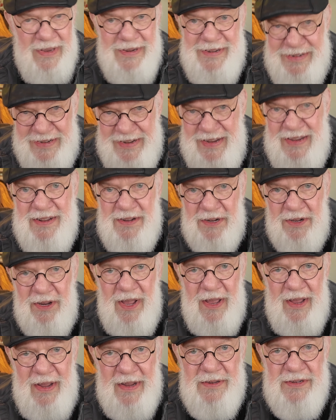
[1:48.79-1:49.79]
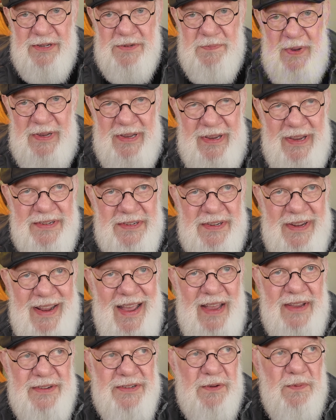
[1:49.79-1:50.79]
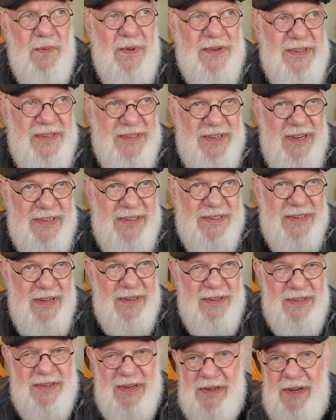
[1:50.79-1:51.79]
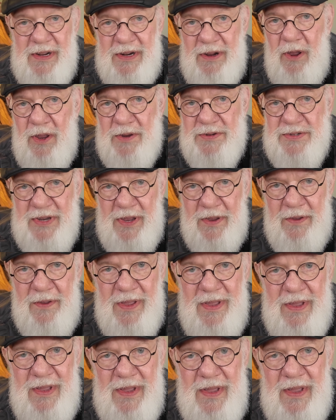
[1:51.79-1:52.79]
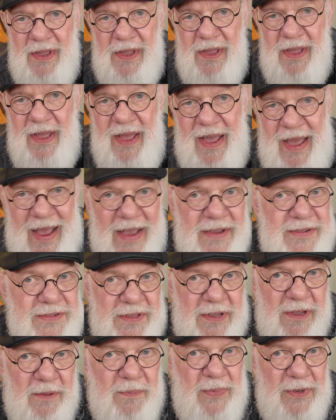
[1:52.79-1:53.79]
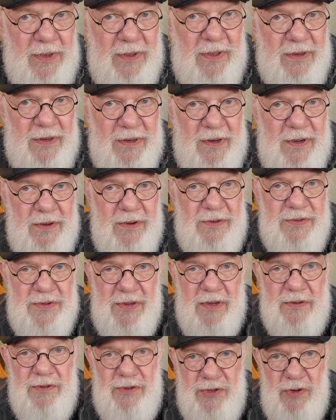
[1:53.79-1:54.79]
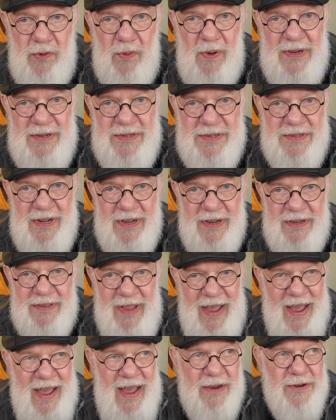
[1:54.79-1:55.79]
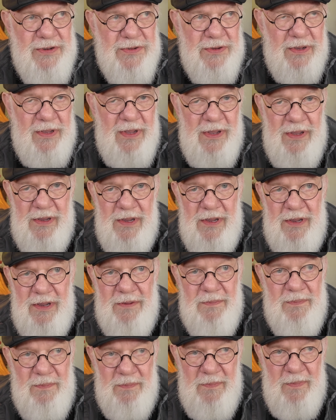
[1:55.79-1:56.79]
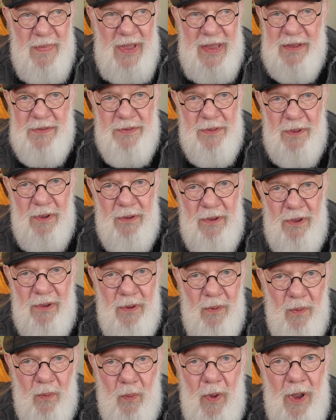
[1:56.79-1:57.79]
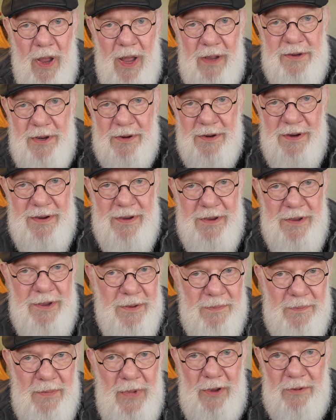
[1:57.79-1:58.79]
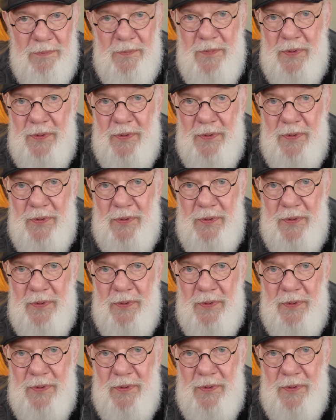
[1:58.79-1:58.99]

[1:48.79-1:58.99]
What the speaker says: declines because it has a resistance, and it also has the ability to use the joystick to actually make the walker mode